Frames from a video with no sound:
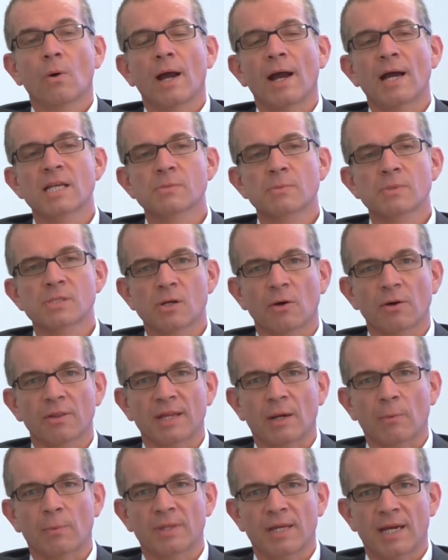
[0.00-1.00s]
As a result of
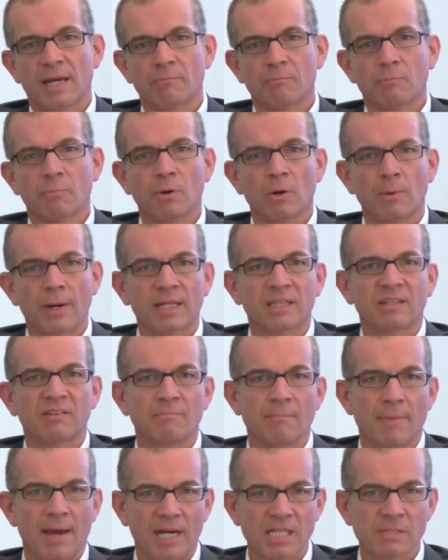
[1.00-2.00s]
that, without
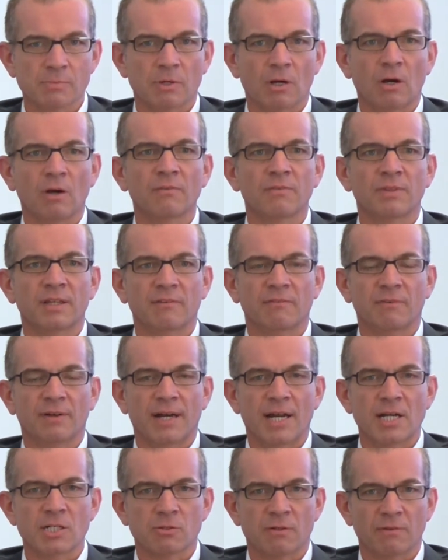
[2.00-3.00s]
proactive management of their
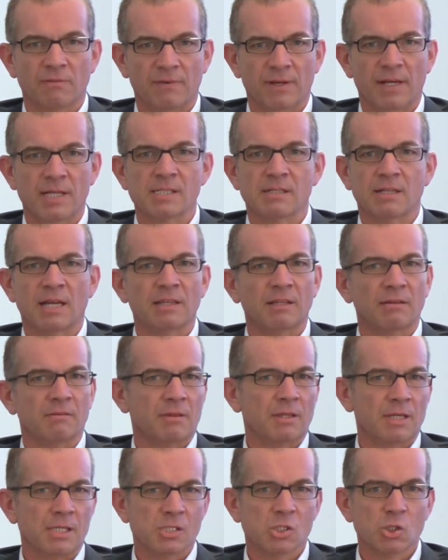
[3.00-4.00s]
financial affairs and
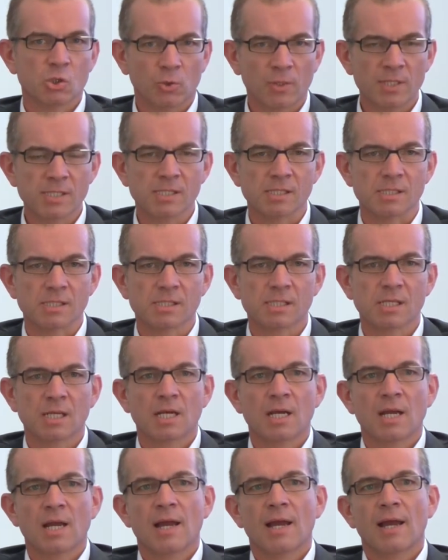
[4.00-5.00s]
these
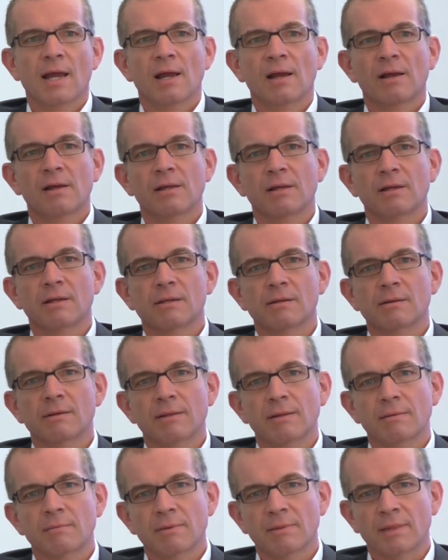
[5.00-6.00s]
choices,
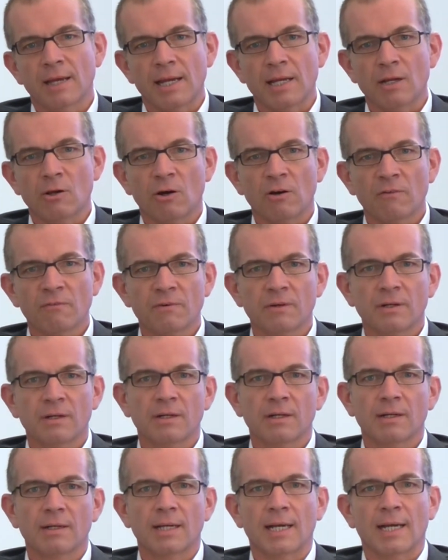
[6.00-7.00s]
they
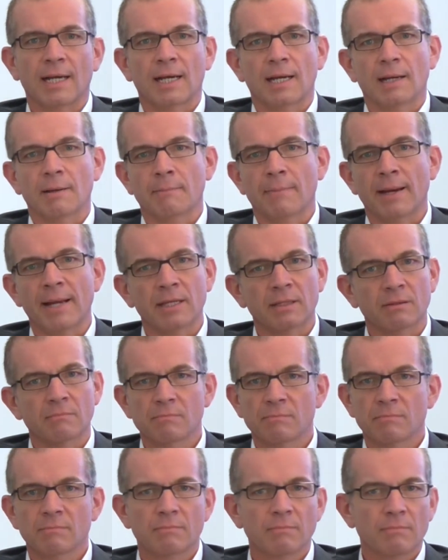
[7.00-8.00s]
often make
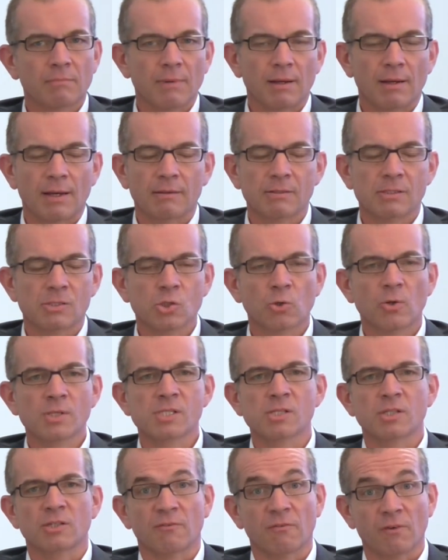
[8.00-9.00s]

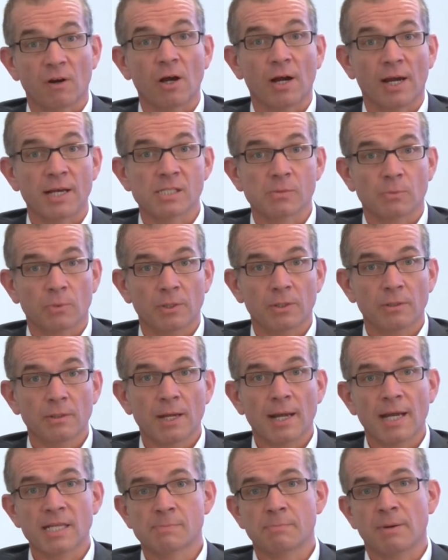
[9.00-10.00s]
choices on the fly, as it were,
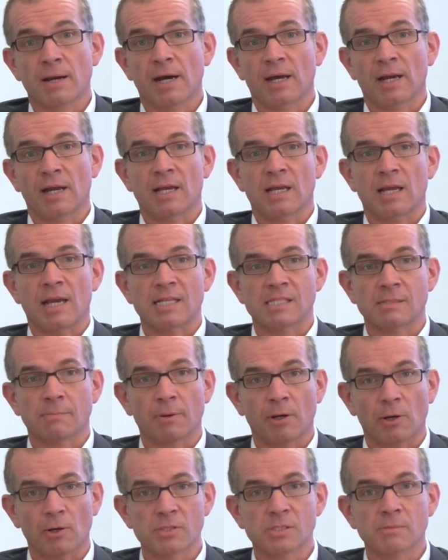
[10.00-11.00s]
as
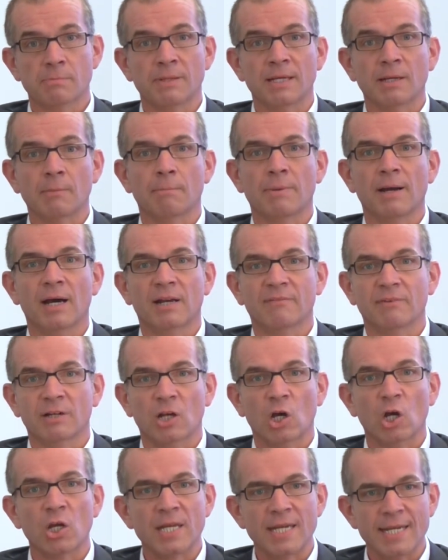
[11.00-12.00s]
opposed to being part of a
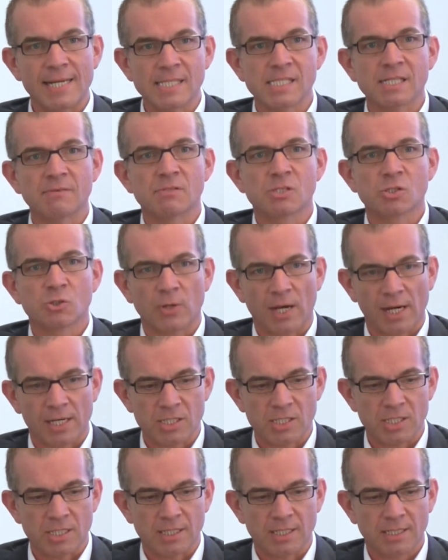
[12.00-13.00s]
cohesive
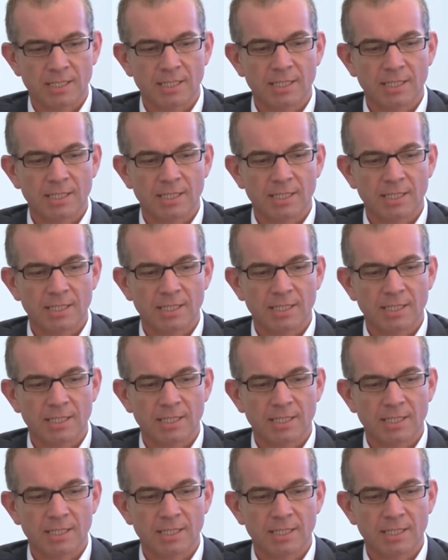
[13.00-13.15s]
strategy.